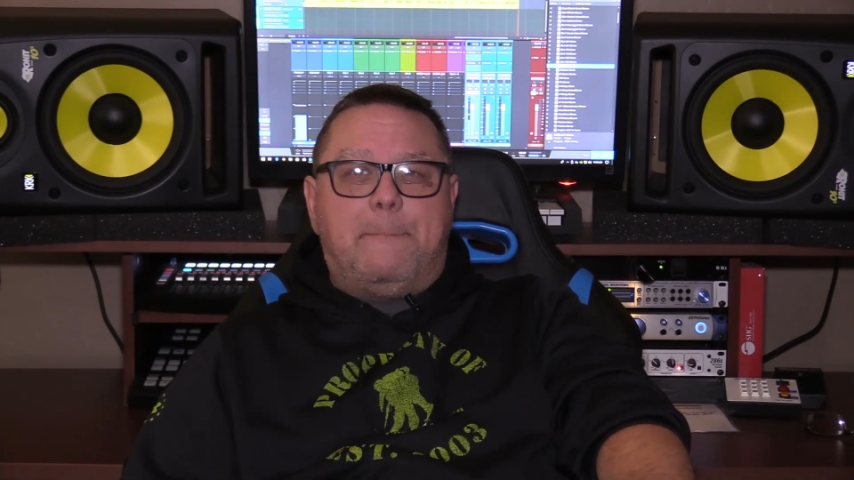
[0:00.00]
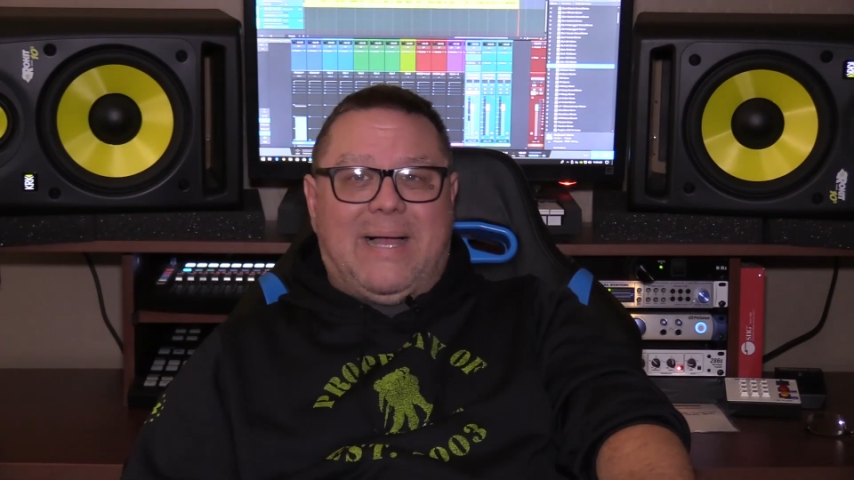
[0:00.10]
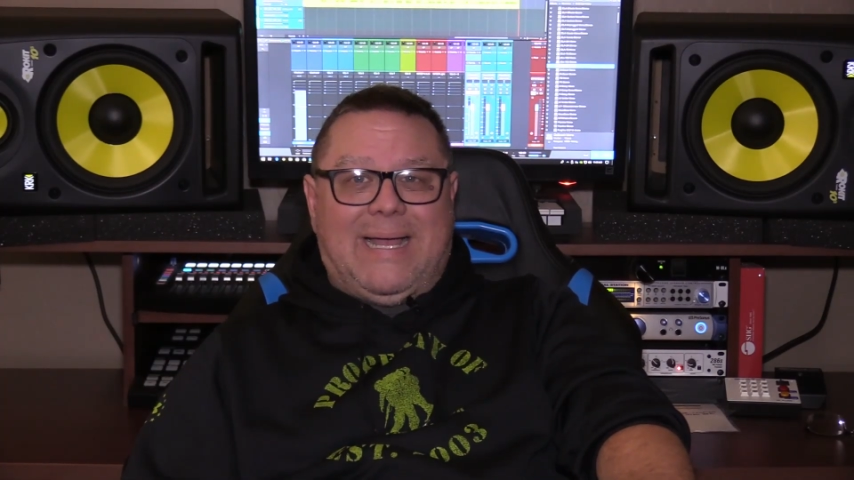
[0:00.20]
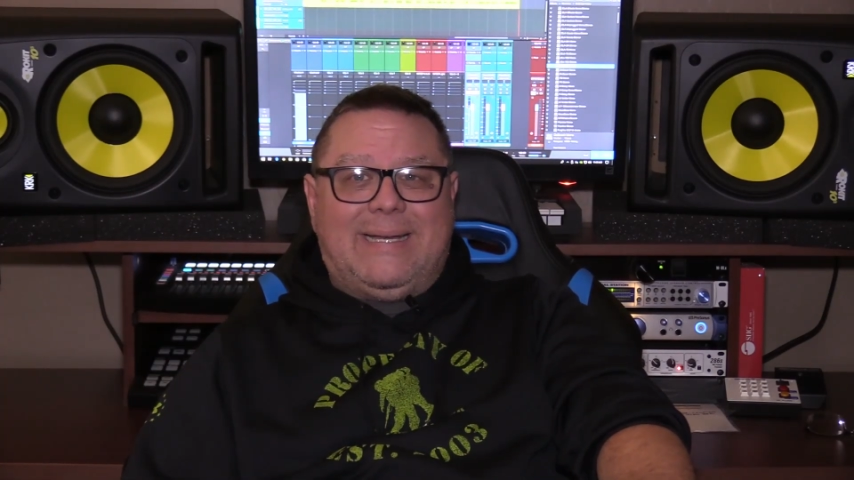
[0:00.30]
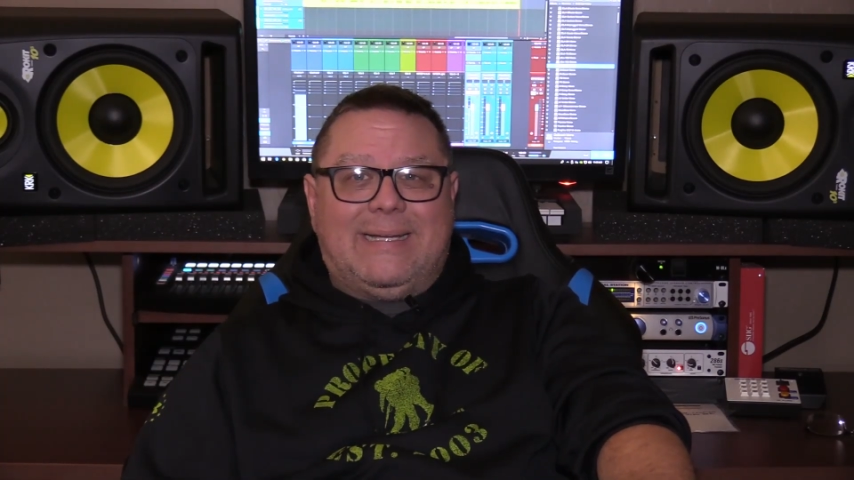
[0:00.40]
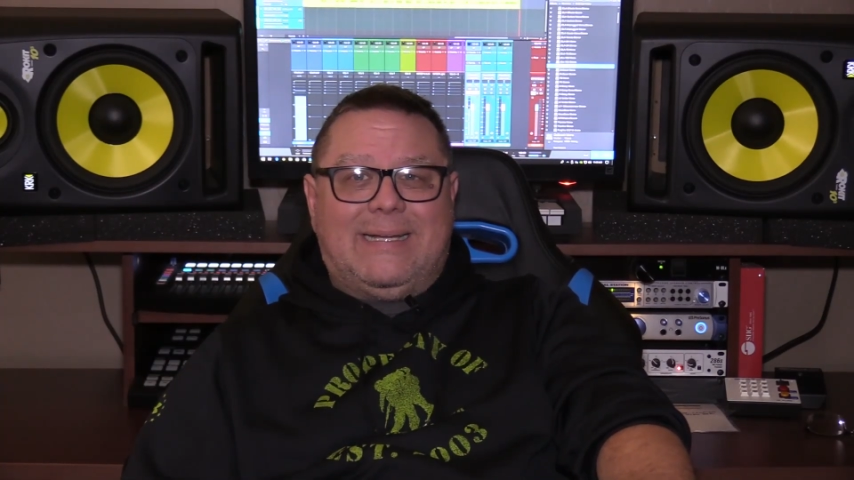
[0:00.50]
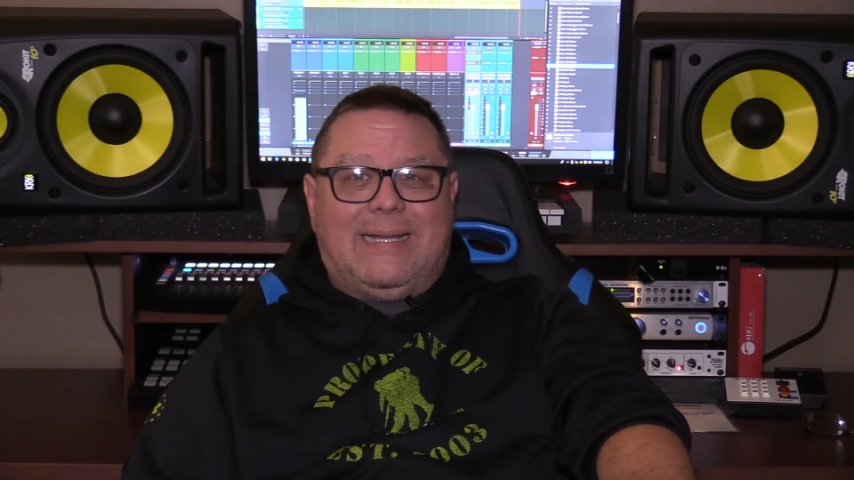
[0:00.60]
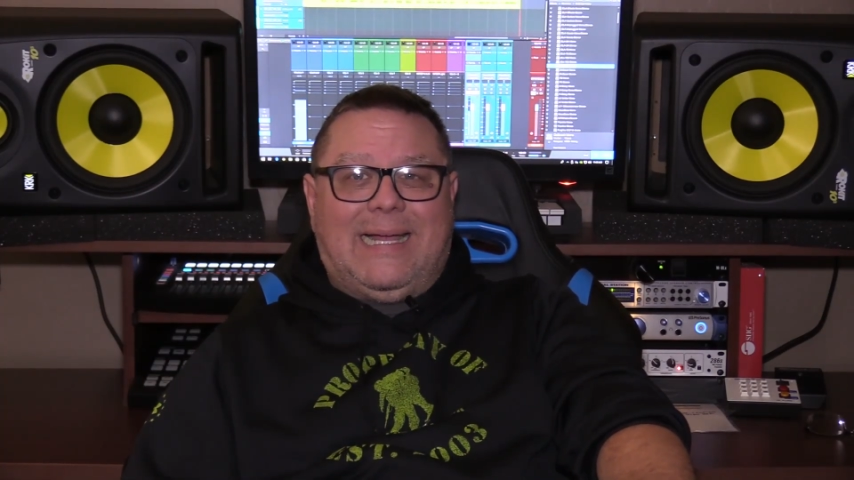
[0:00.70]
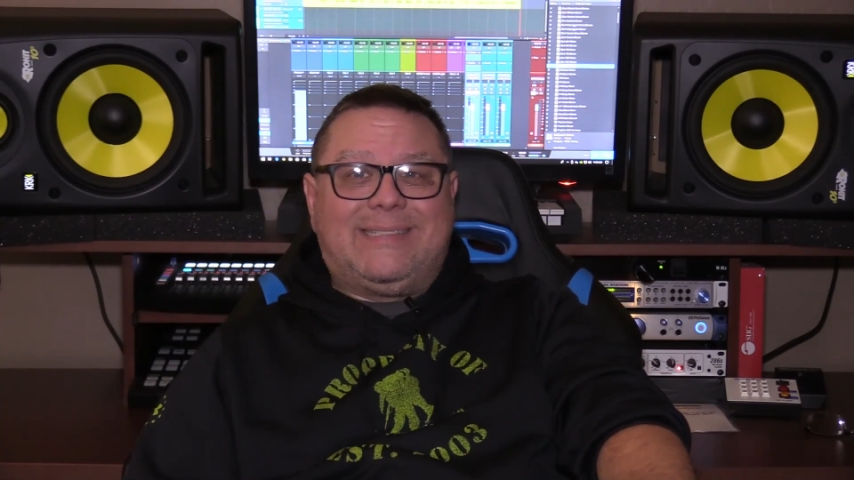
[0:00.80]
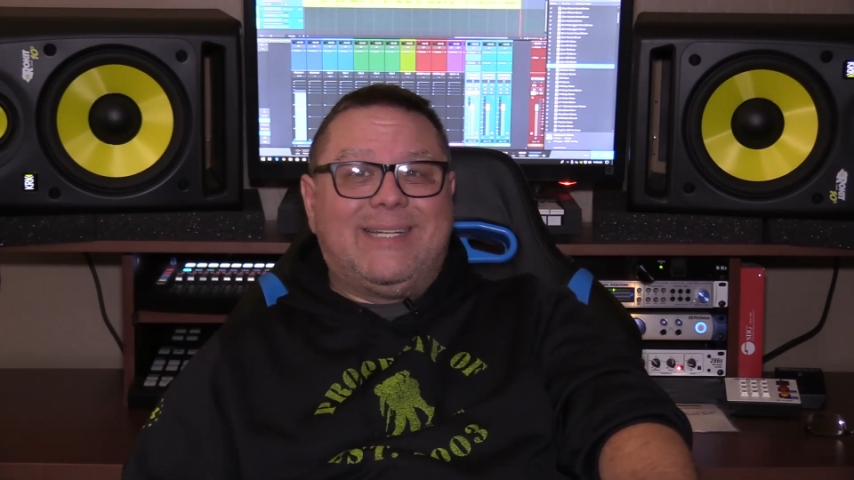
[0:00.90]
but
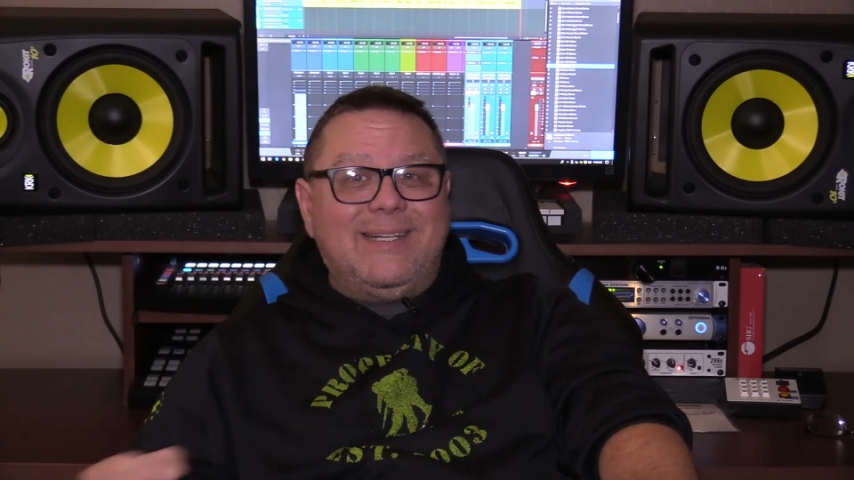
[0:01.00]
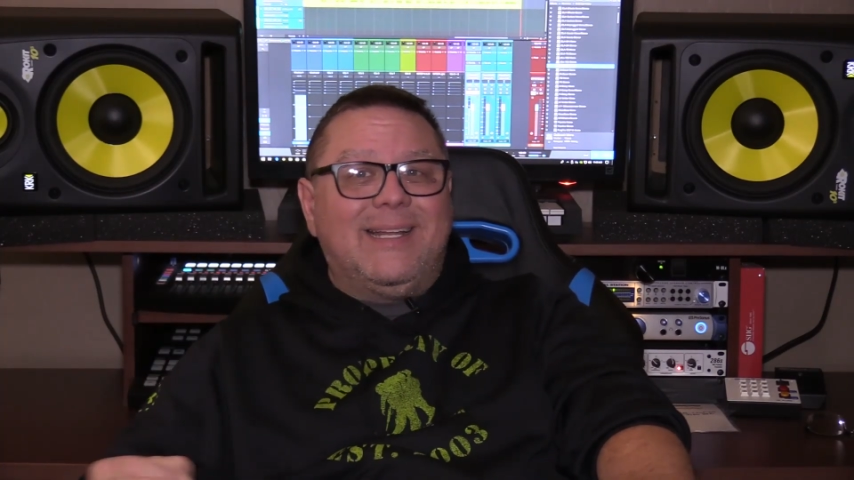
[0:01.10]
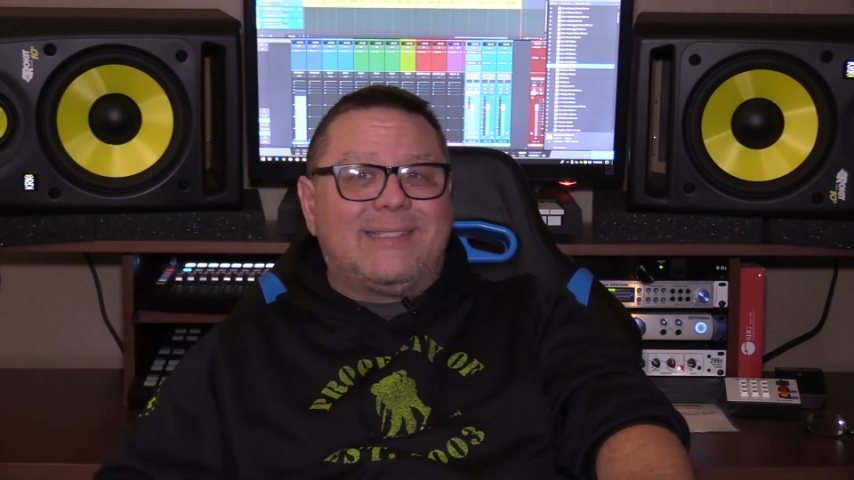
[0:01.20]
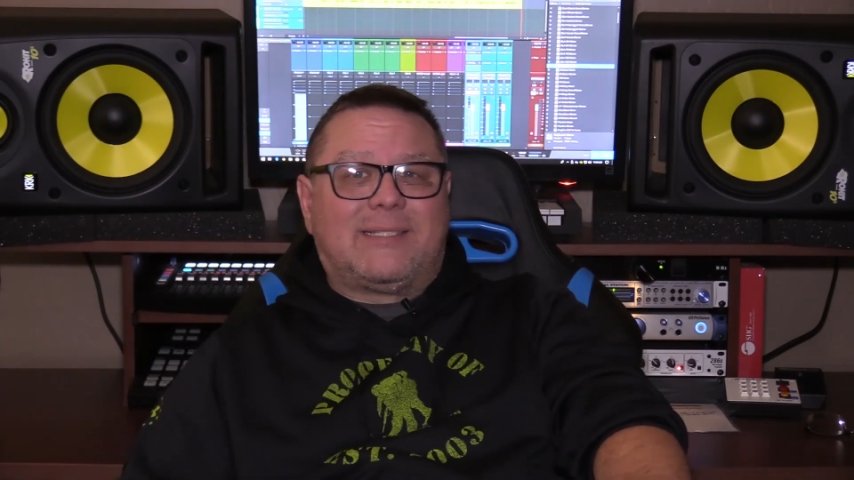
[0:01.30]
I didn't let